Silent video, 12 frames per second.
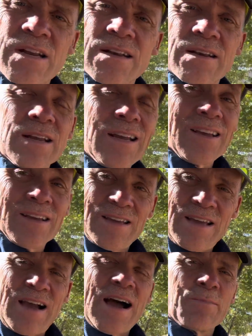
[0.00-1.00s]
and
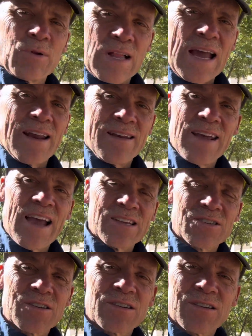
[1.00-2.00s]
I'm glad
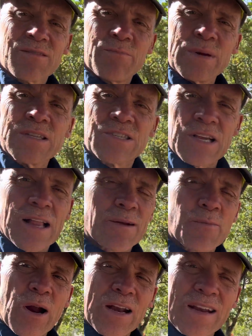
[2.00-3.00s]
has been
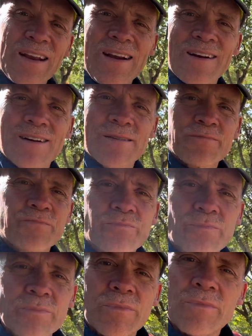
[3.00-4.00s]
celebrated here
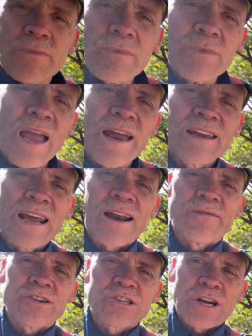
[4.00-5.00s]
at
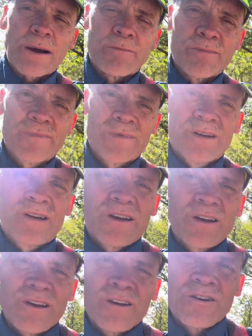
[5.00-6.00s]
Yad Vashem.
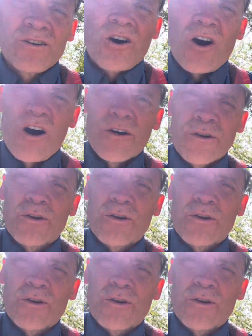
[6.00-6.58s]
All